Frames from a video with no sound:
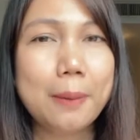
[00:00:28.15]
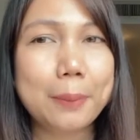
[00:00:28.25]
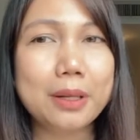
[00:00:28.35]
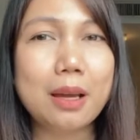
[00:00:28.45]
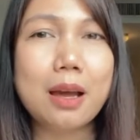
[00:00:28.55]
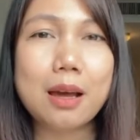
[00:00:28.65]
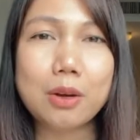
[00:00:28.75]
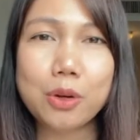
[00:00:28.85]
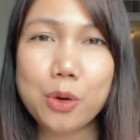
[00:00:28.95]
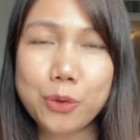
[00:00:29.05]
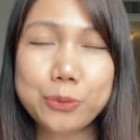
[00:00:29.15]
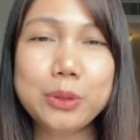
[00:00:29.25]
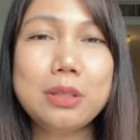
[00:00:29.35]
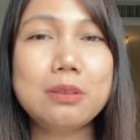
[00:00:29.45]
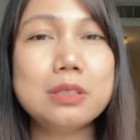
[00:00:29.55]
but
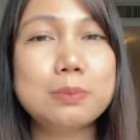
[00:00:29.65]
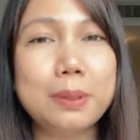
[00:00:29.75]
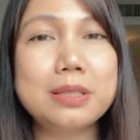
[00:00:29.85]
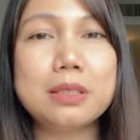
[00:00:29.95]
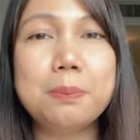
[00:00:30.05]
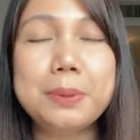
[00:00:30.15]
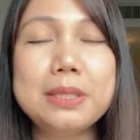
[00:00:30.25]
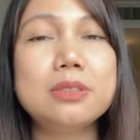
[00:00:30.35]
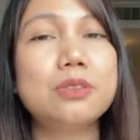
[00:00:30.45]
hopefully these bits and pieces